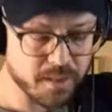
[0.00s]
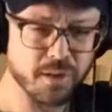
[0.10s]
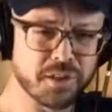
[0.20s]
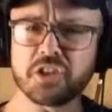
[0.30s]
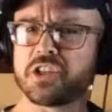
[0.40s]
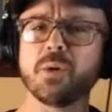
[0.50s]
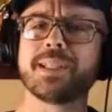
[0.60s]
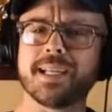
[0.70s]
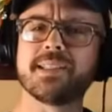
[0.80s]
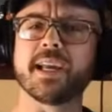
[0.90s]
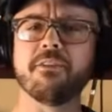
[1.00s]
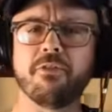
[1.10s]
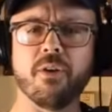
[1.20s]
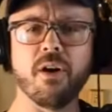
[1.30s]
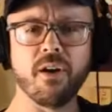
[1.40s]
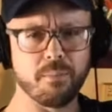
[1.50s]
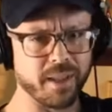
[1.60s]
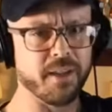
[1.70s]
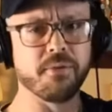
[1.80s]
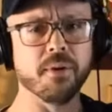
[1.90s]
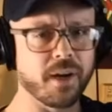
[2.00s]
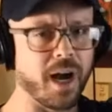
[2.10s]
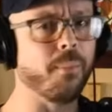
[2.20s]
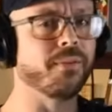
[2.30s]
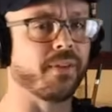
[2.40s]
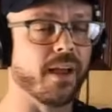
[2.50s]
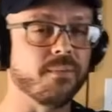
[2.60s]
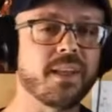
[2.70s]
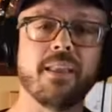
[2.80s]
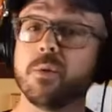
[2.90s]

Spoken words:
So let's just start with that second 4, play it through a couple times,